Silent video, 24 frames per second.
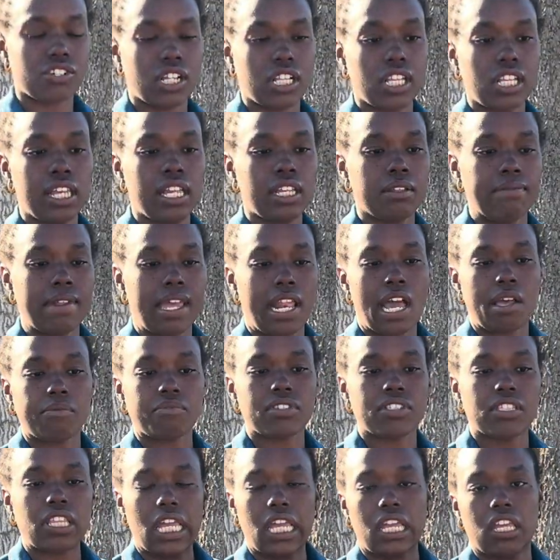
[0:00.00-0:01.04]
claimed that I'm
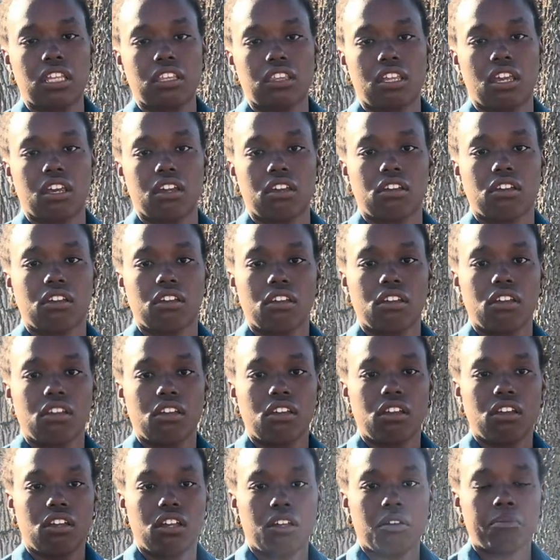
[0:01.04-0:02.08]
staying there,
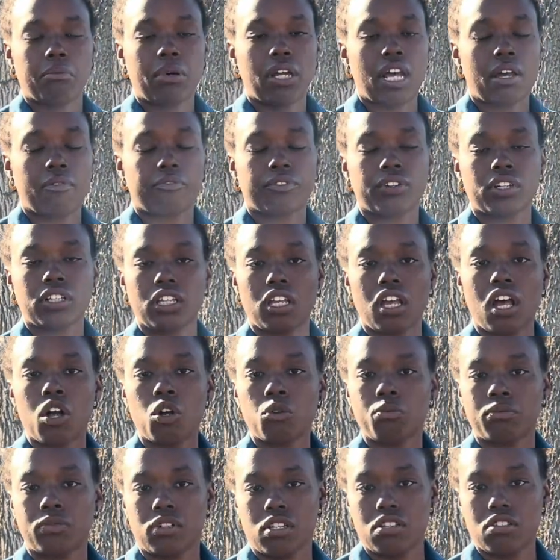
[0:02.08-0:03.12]
but I'm really
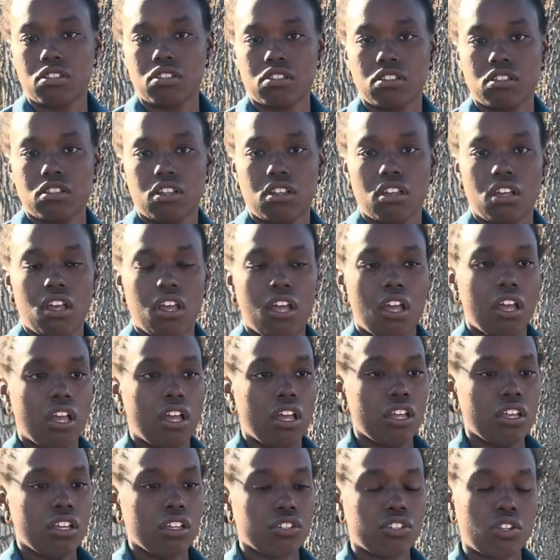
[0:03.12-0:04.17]
homeless.
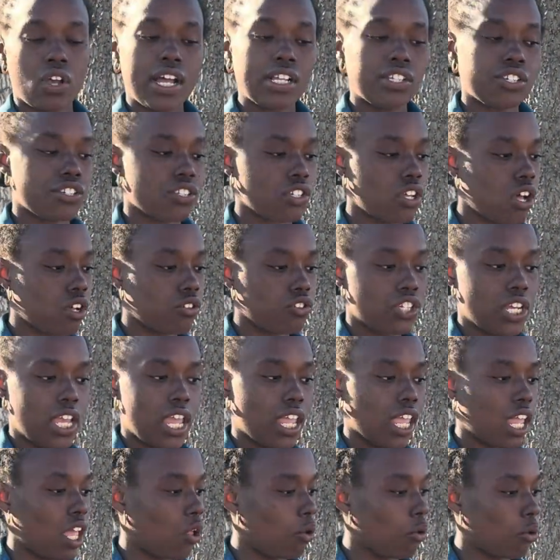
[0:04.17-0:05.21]
So I just go
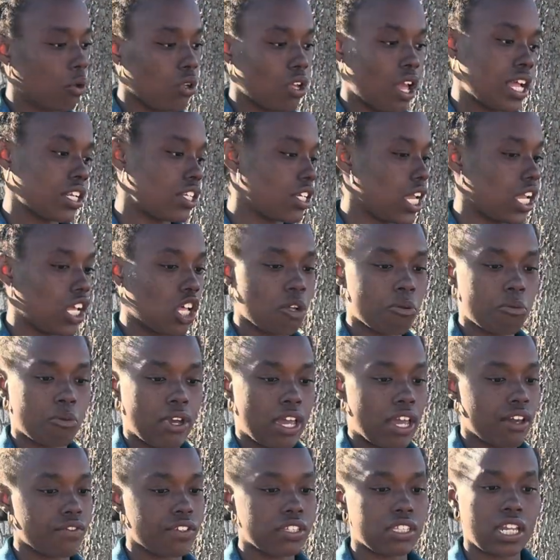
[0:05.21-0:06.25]
I check on
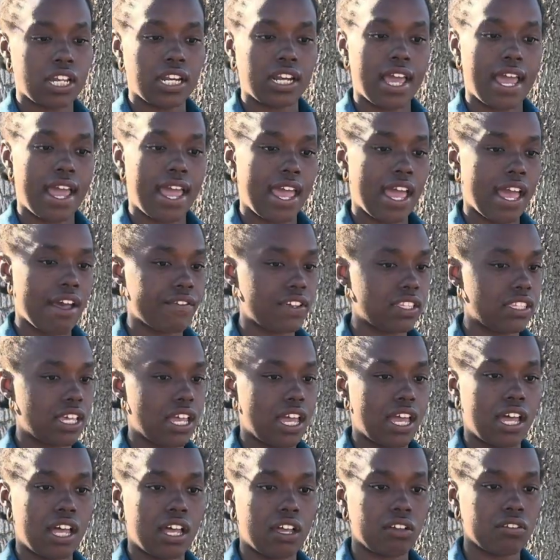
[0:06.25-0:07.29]
everything that I have at
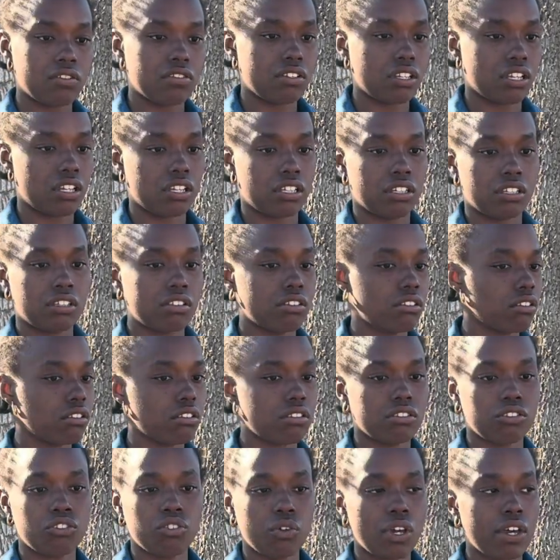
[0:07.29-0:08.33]
that house and
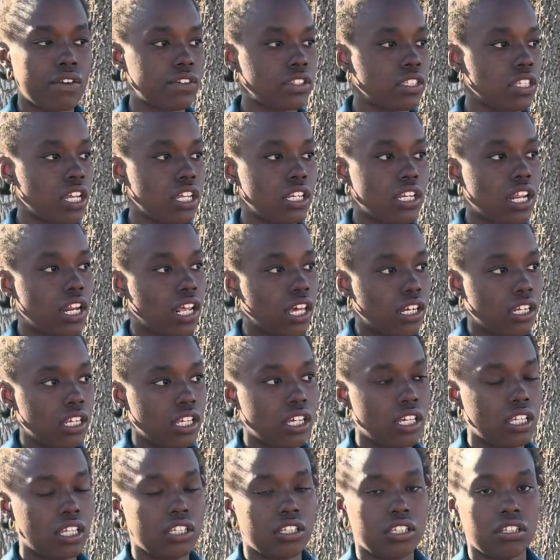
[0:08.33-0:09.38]
do everything that I
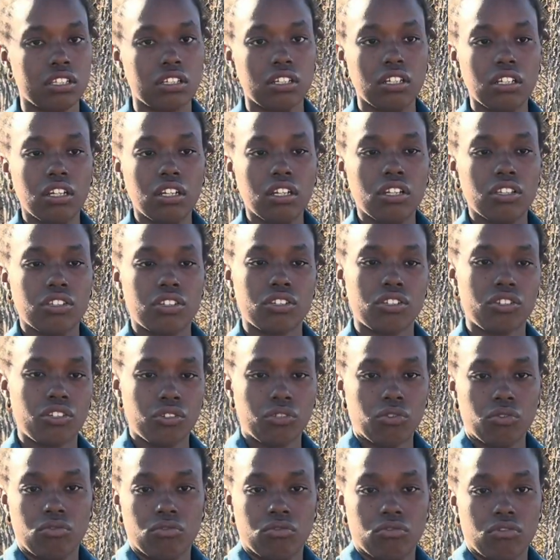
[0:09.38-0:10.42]
need to
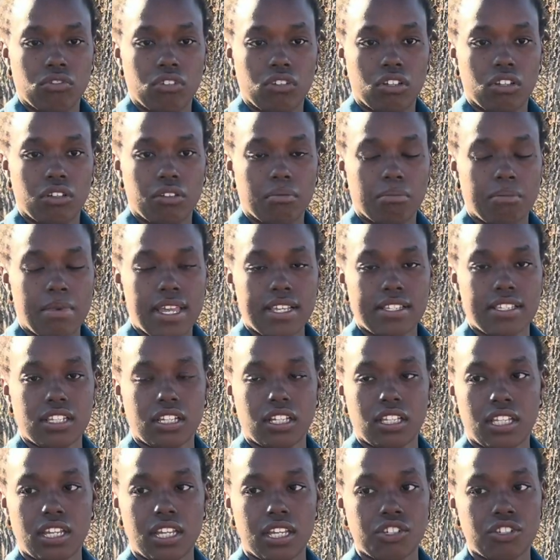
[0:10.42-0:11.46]
do,
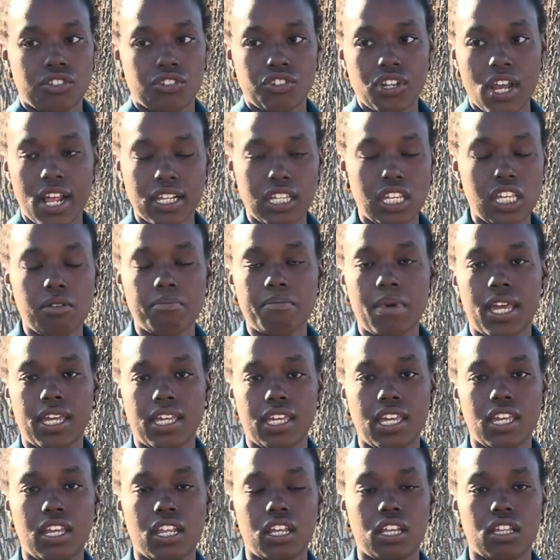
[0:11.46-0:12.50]
basically, and trying to keep my
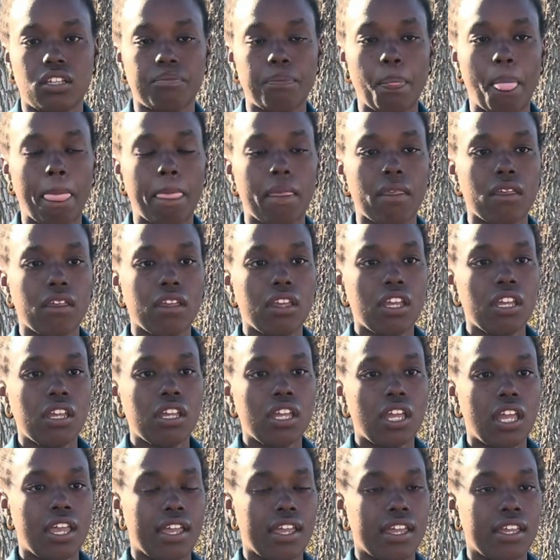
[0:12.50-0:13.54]
head up.
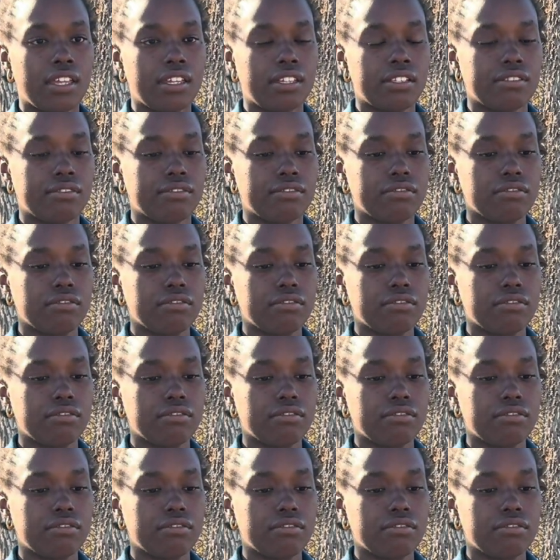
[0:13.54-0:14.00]
And